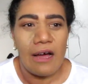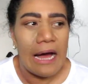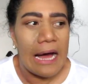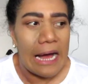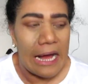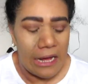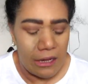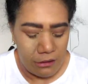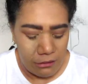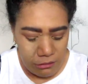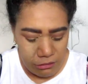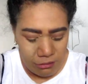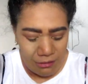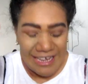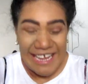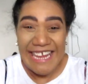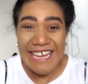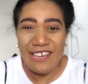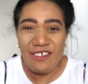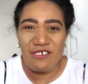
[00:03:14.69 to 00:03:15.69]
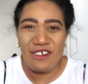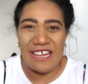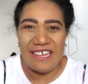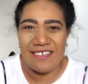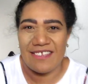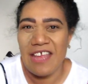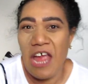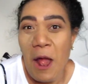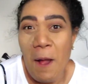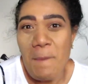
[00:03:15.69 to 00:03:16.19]
ah
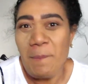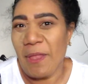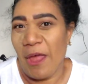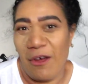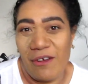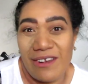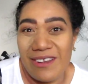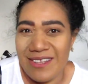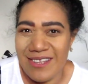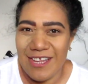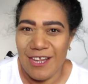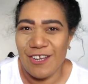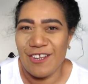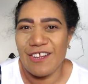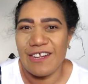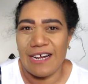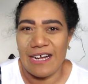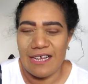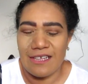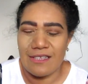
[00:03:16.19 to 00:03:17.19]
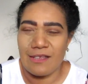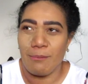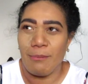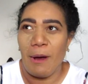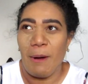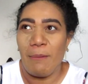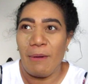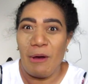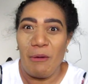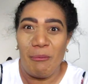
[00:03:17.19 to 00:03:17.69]
anyways I want to tell you guys
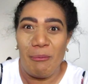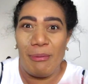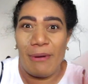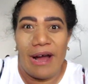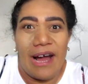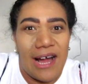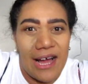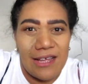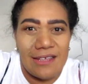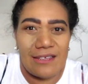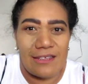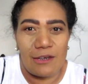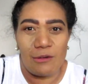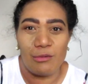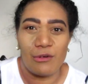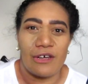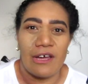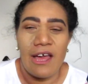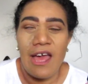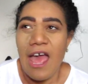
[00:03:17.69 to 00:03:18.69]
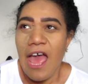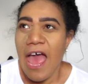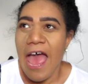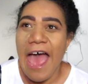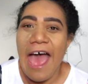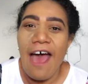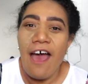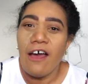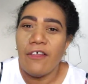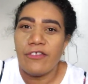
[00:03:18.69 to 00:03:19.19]
about my bargain of what
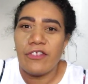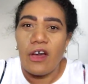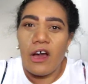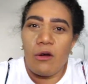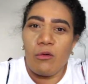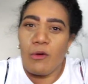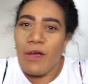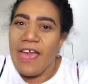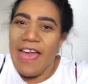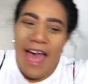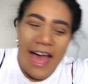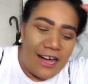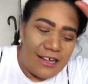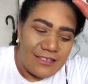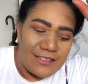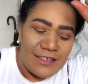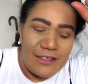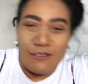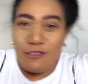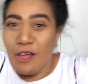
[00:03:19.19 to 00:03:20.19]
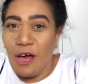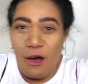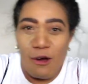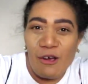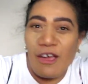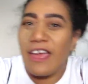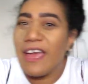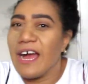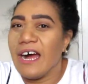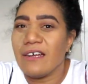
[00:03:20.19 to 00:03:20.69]
at the warehouse the
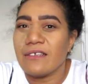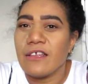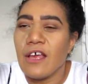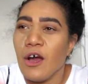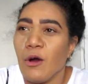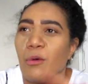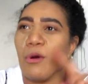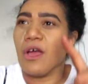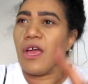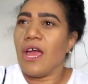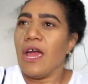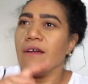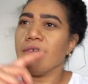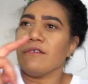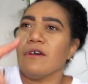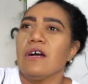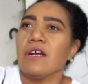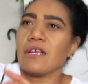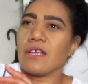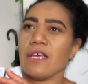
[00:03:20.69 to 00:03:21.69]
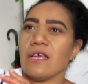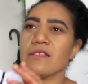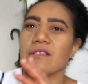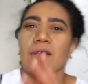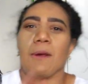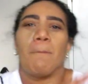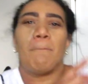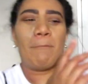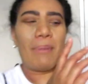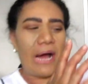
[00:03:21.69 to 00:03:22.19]
warehouse where everyone
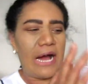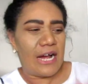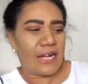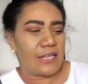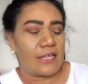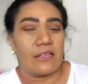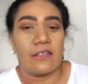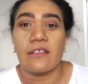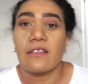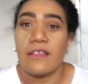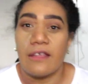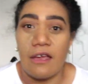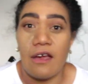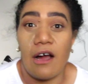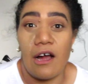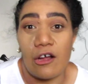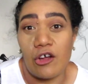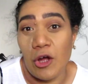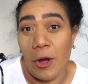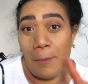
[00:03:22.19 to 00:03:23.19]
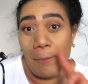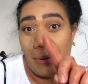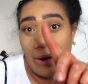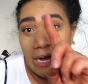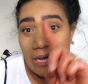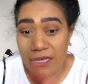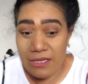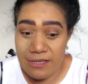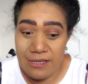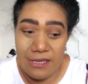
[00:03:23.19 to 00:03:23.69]
gets a bargain yeah I got a
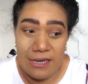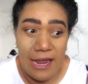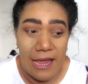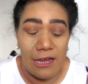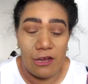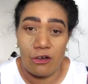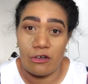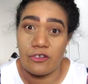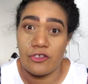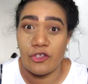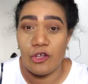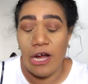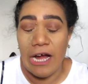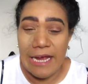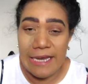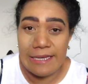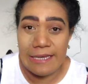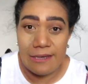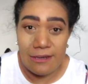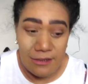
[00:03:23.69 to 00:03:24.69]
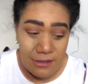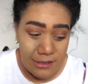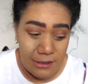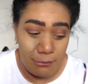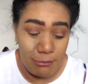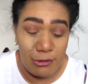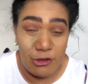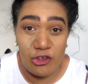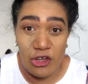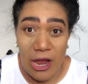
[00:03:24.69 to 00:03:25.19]
bargain today girl so I needed
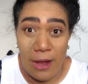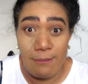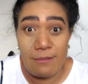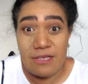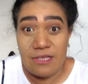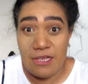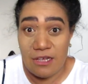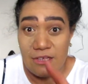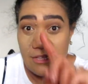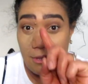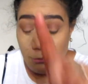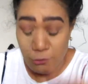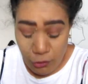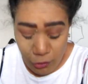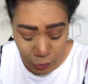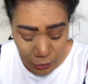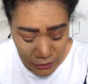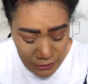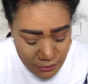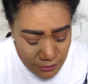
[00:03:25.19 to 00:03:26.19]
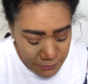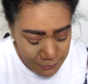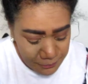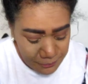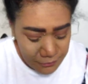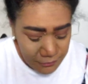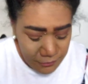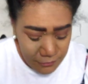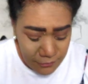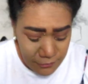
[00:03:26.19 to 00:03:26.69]
some pajamas like some new ones
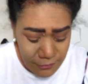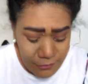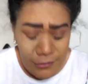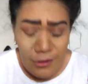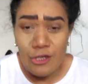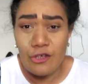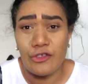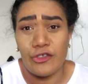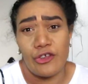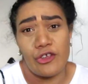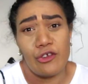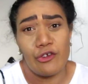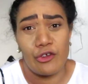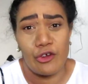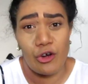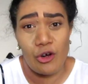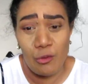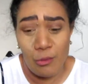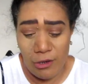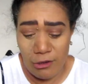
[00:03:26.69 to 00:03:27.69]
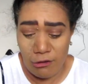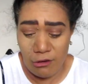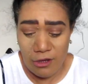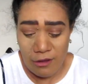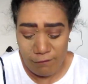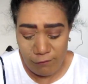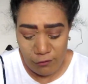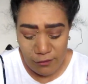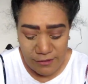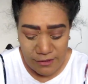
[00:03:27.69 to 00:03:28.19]
so your girl went
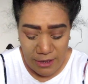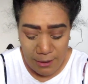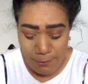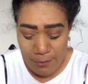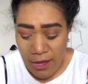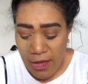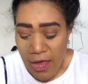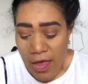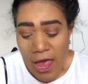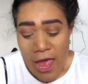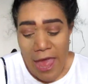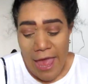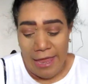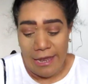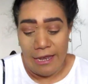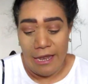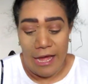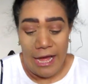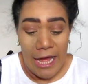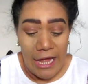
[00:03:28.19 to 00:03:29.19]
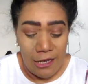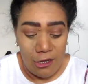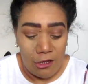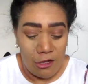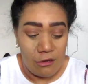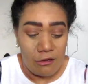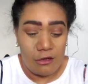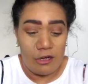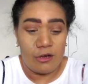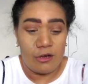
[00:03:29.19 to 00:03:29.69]
looking for some and hello,